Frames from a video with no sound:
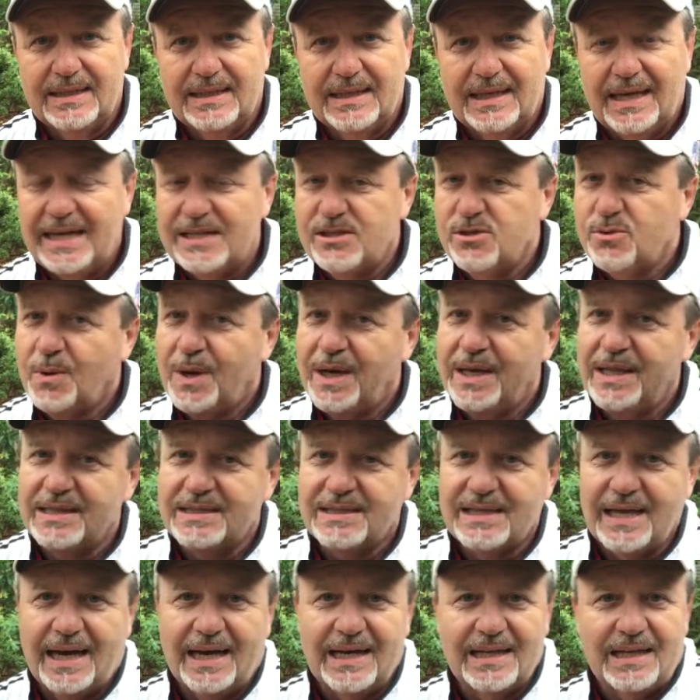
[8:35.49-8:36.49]
That's why the
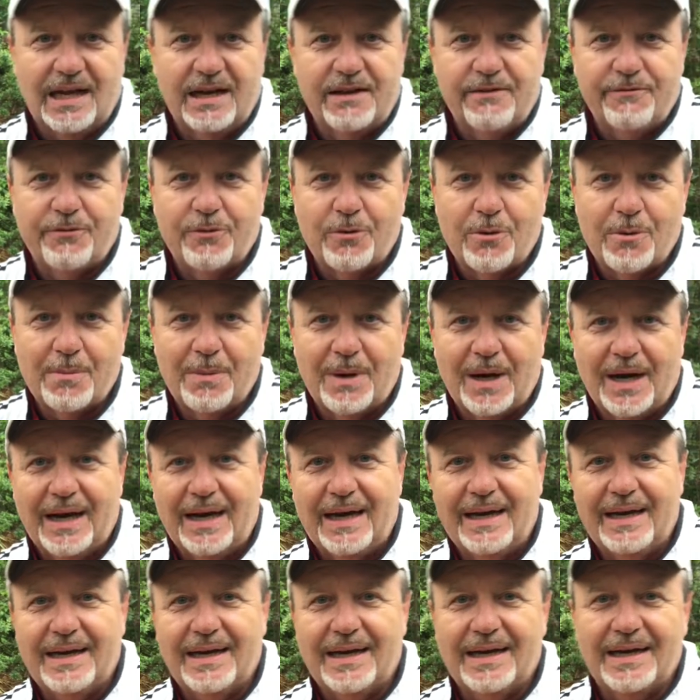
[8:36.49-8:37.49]
tagline for
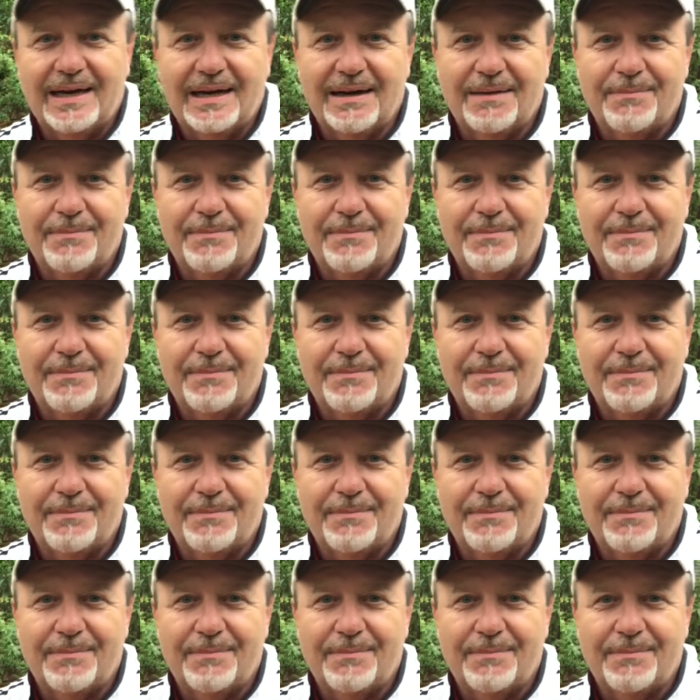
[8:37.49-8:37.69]
my, uh,